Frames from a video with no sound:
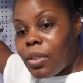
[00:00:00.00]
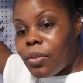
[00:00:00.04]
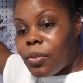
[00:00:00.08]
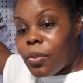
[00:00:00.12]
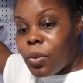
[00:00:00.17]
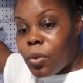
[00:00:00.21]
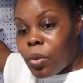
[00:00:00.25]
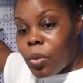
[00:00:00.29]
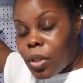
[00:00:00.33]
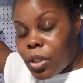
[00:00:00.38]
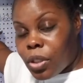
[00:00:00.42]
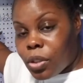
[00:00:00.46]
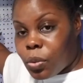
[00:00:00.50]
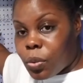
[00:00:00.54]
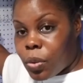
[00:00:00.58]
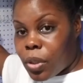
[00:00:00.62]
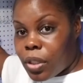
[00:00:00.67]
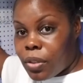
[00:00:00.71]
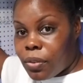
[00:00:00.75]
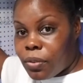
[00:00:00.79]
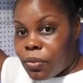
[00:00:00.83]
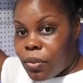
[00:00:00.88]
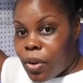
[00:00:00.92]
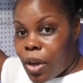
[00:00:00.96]
for
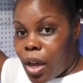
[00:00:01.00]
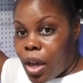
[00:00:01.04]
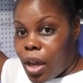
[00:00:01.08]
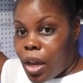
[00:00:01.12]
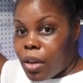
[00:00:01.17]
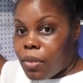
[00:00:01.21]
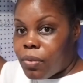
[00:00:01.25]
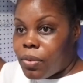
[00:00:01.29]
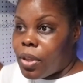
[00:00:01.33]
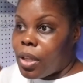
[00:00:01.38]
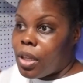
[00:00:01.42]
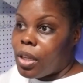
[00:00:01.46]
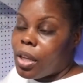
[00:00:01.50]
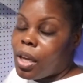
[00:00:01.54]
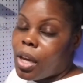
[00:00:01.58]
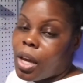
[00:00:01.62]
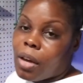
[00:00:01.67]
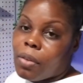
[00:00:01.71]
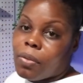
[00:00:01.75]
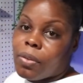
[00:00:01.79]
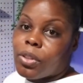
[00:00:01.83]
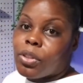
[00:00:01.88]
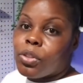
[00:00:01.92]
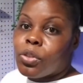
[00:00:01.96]
$1.25, and then they
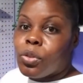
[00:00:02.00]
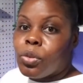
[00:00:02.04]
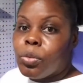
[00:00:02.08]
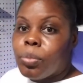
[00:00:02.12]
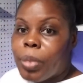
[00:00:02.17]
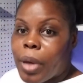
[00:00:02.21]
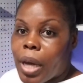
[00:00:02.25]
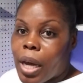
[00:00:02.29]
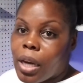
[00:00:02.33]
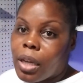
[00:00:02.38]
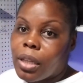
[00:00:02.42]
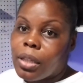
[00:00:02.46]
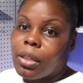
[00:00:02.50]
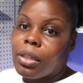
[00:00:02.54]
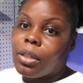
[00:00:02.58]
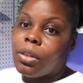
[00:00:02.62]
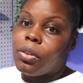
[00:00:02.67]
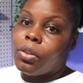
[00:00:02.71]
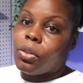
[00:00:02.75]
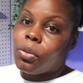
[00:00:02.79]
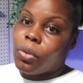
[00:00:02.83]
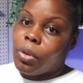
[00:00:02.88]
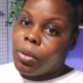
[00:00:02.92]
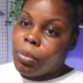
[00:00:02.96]
have a 2-pack and
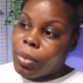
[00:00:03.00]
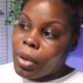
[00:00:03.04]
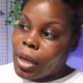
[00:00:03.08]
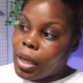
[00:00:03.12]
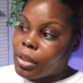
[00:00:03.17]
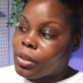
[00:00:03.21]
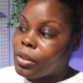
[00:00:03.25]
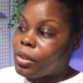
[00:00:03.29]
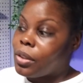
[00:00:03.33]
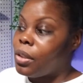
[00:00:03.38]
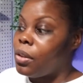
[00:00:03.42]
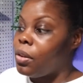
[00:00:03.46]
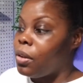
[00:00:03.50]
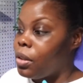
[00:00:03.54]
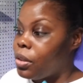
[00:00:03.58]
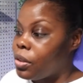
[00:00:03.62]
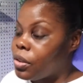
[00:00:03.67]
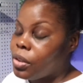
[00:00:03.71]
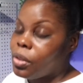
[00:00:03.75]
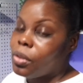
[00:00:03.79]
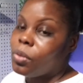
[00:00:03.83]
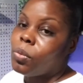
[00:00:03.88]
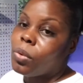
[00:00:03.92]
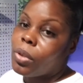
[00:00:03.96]
another 3-packs, and they're all
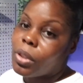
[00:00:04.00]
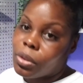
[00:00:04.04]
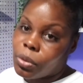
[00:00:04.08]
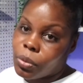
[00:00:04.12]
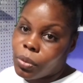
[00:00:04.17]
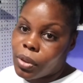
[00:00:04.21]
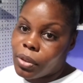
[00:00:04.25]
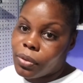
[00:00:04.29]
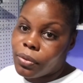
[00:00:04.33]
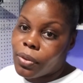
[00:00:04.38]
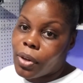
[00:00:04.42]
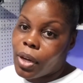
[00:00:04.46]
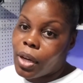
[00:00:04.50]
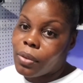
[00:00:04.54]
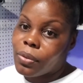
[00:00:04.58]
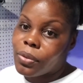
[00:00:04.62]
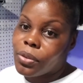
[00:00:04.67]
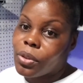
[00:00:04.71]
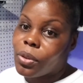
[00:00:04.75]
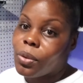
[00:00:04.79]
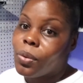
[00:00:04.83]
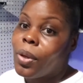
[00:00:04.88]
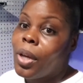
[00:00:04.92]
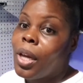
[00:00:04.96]
still $1.25.
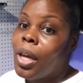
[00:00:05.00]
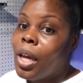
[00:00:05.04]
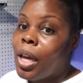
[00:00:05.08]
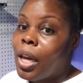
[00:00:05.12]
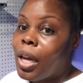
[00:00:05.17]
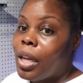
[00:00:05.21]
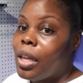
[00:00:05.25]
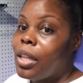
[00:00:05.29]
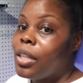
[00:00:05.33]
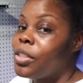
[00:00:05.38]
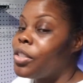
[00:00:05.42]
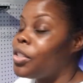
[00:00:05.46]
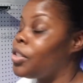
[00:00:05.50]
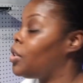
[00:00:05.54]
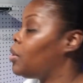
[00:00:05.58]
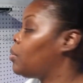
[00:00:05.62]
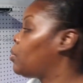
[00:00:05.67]
So it is cheaper